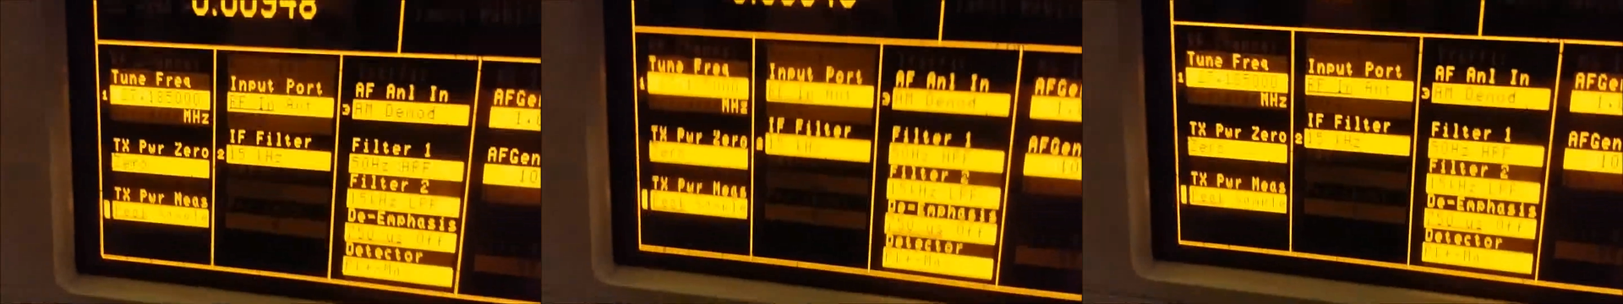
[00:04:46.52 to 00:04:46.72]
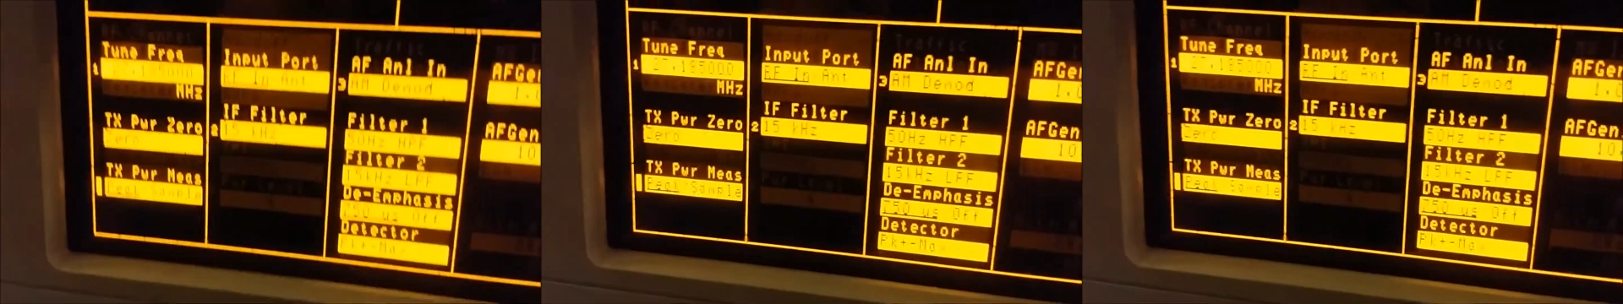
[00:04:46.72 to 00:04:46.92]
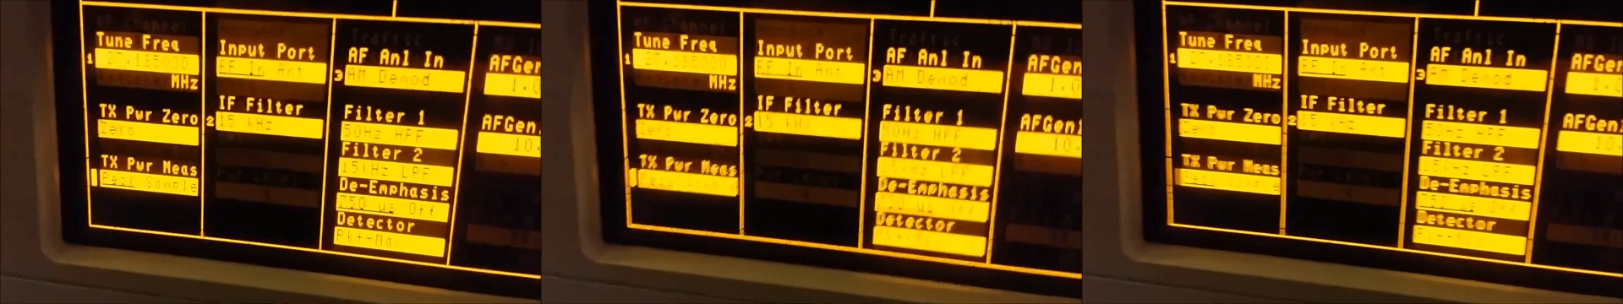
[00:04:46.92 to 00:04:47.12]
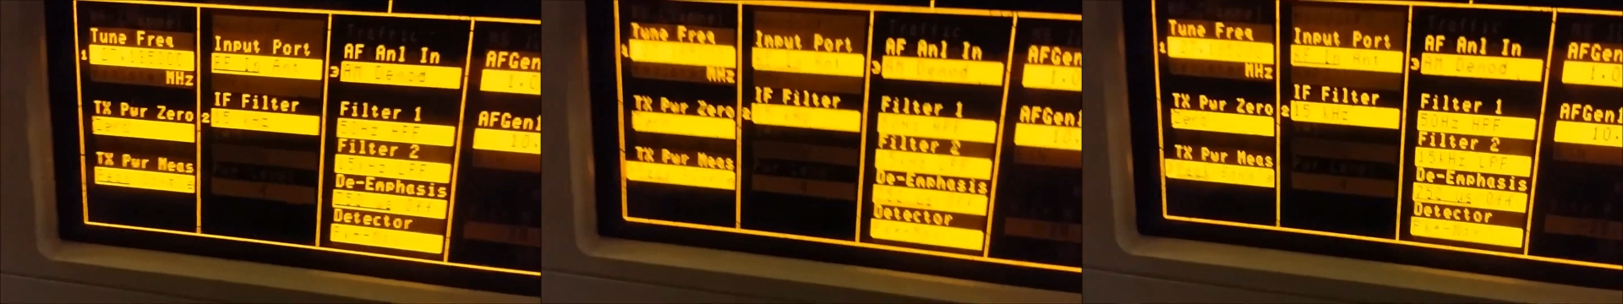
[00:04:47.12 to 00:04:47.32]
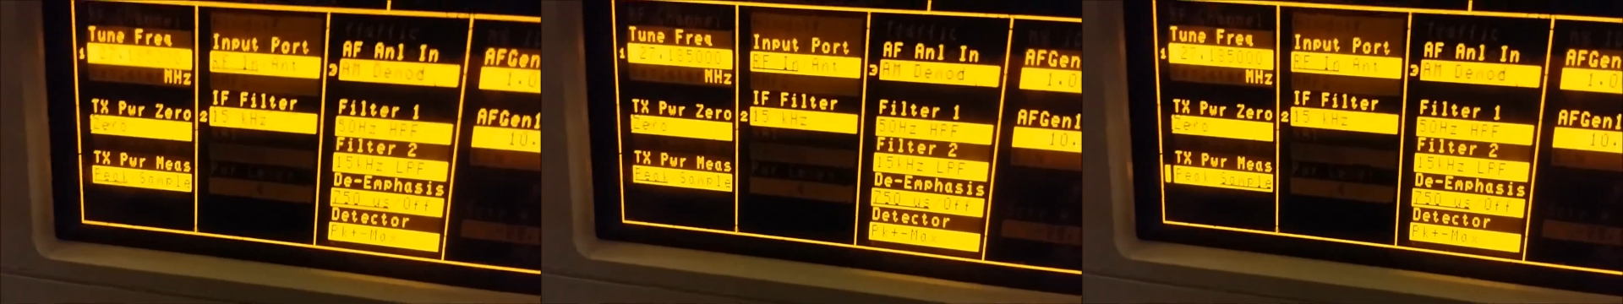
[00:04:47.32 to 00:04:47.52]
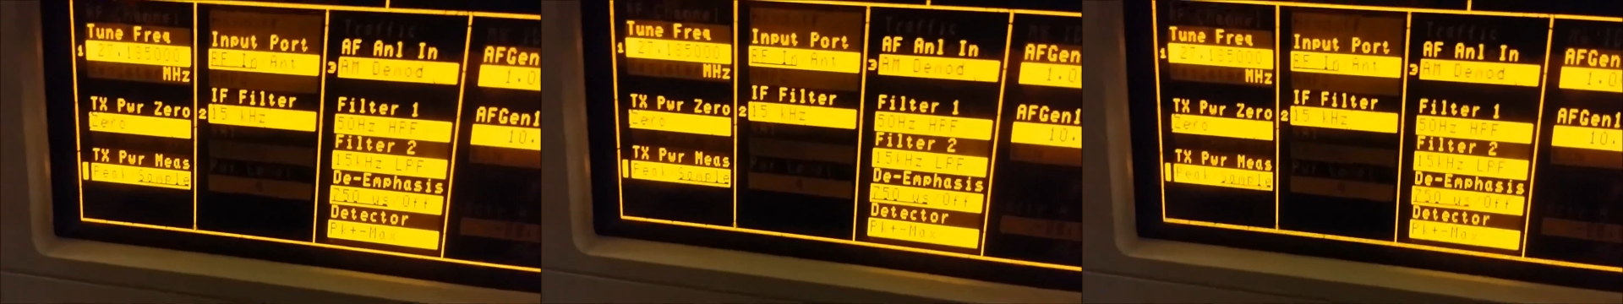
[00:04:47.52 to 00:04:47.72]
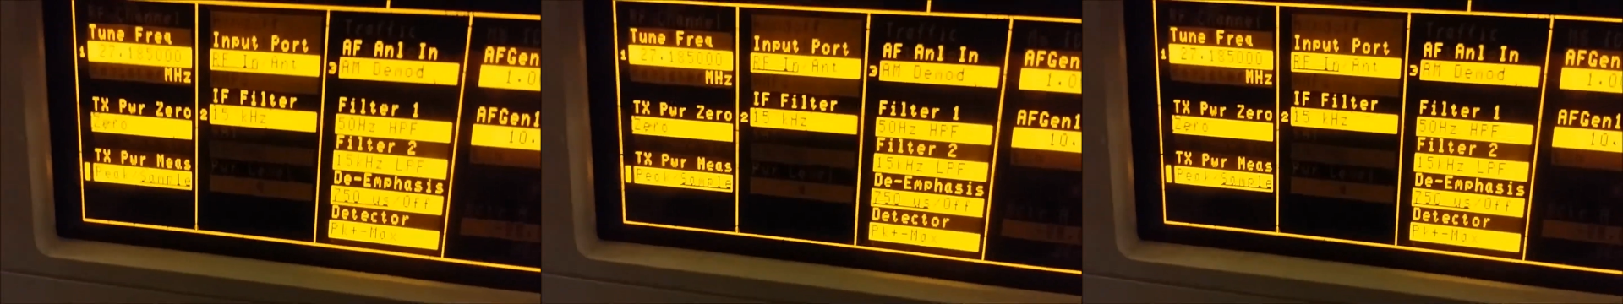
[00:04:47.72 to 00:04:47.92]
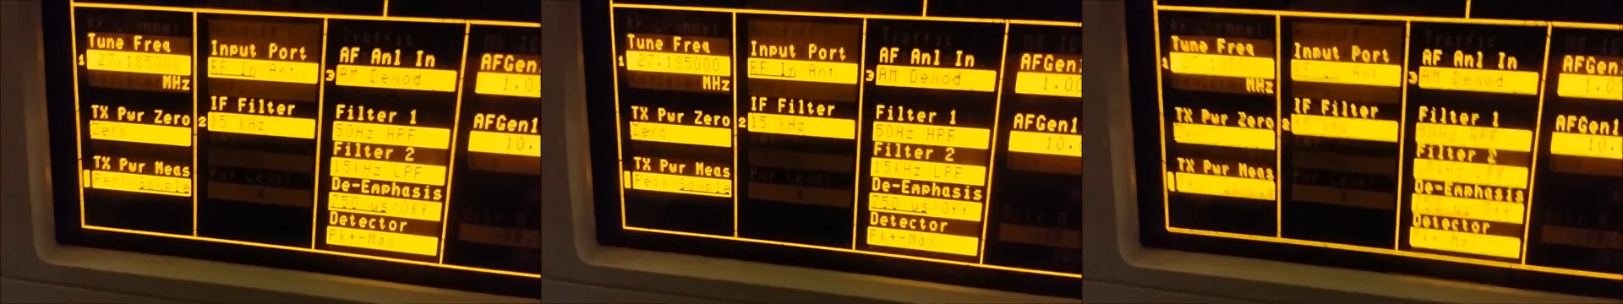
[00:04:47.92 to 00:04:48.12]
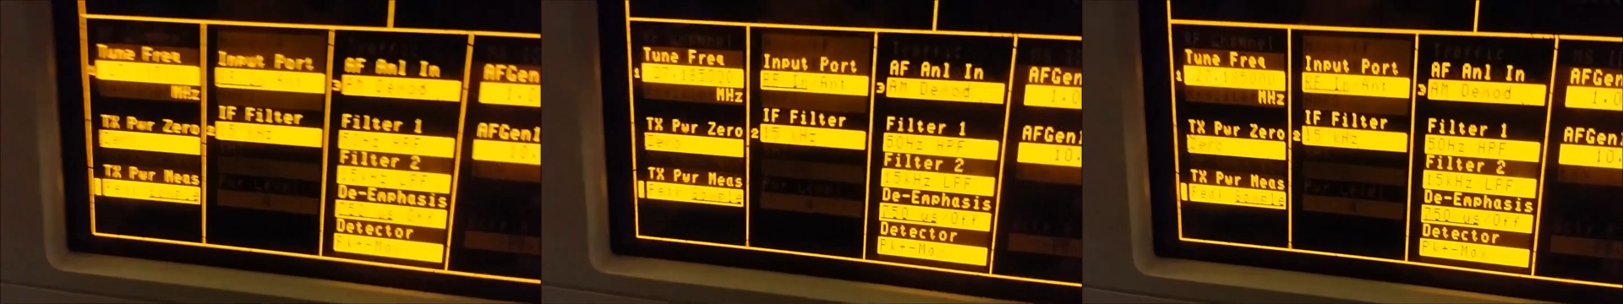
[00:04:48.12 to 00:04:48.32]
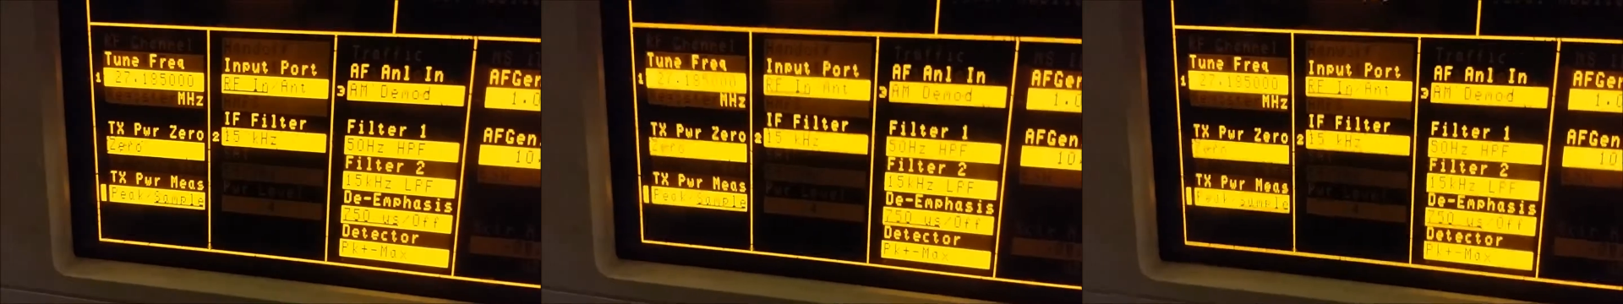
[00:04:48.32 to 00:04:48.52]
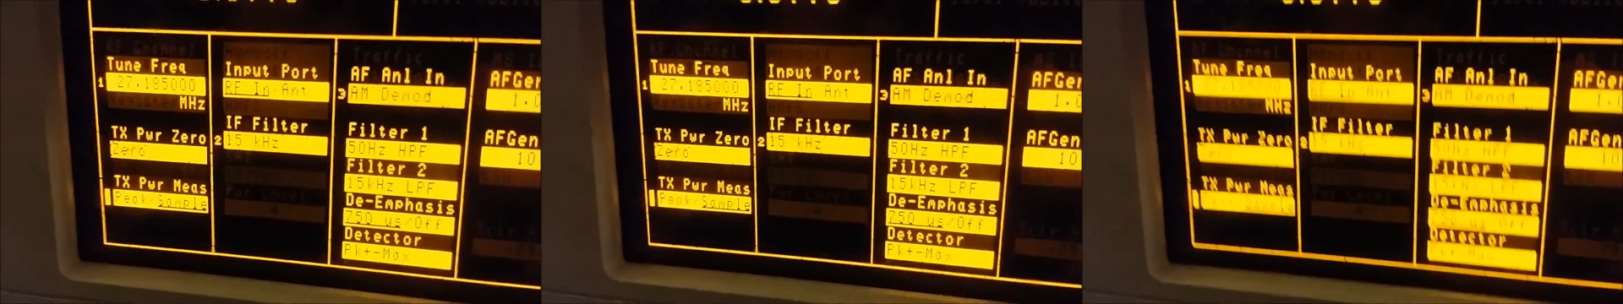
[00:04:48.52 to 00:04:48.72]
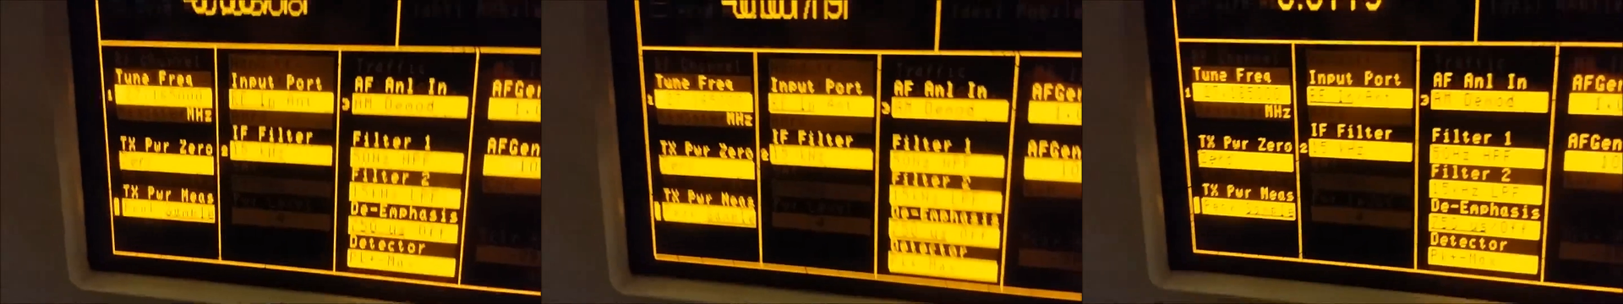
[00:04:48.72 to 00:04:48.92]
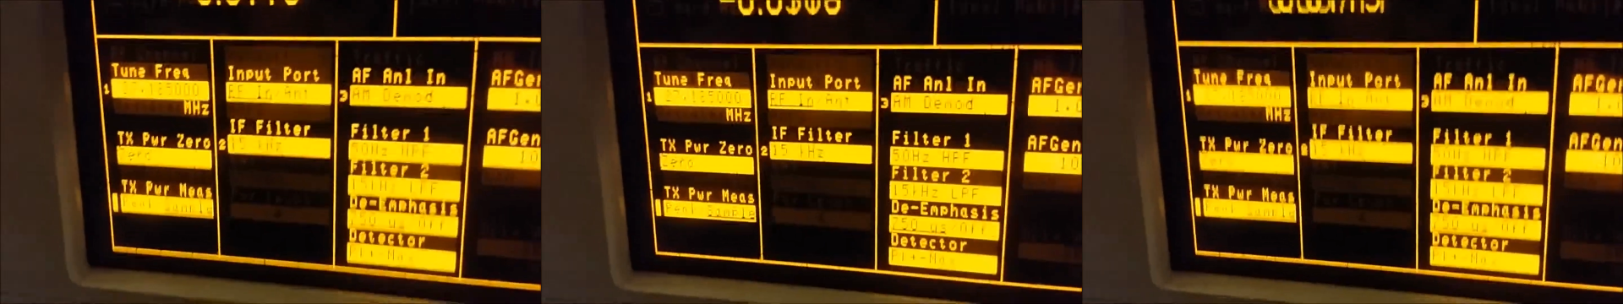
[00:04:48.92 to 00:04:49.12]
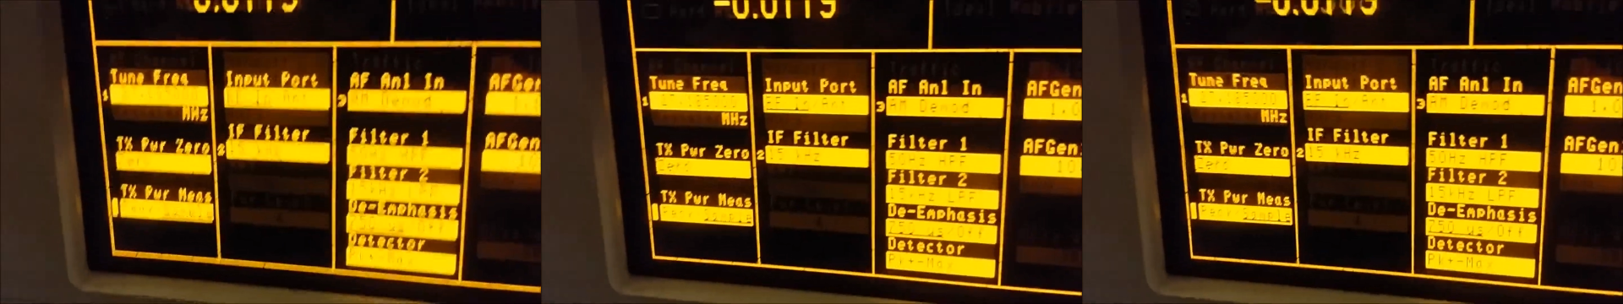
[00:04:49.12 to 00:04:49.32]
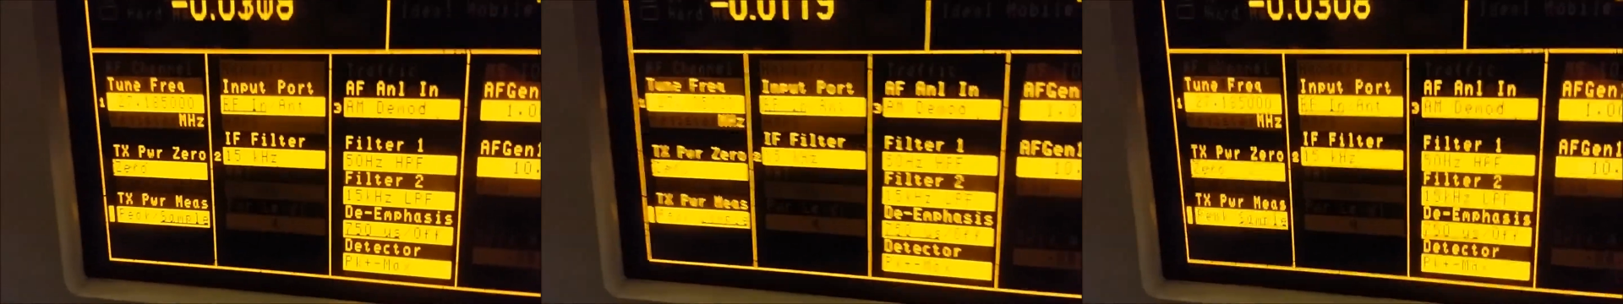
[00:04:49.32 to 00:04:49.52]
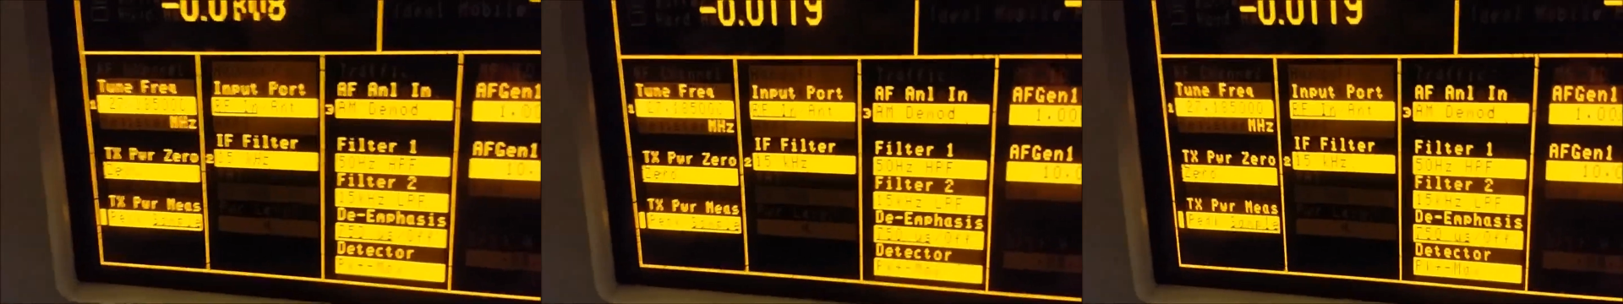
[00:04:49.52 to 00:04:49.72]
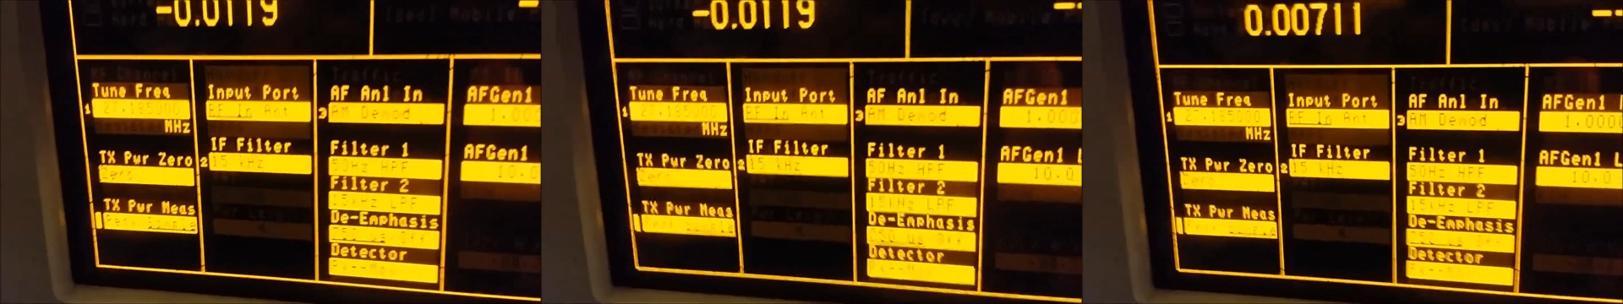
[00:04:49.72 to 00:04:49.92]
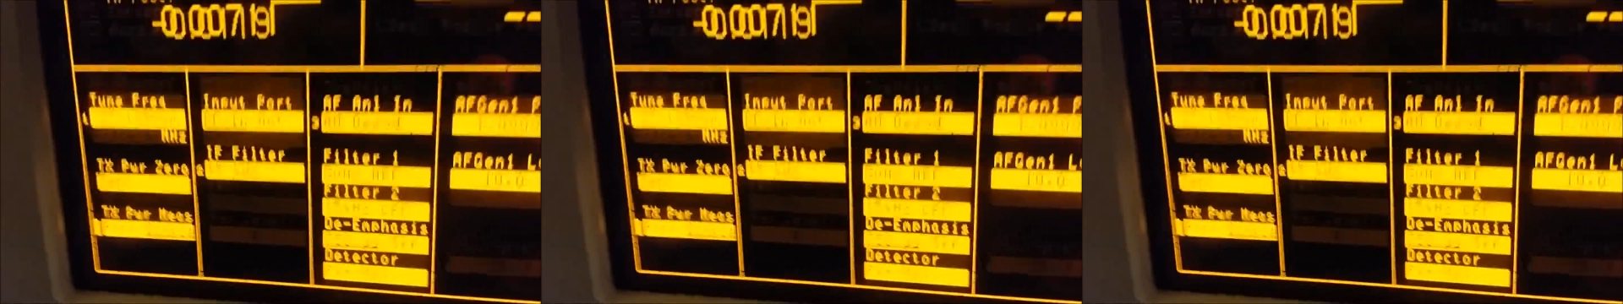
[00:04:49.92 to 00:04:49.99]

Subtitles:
[unreadable: no face in view]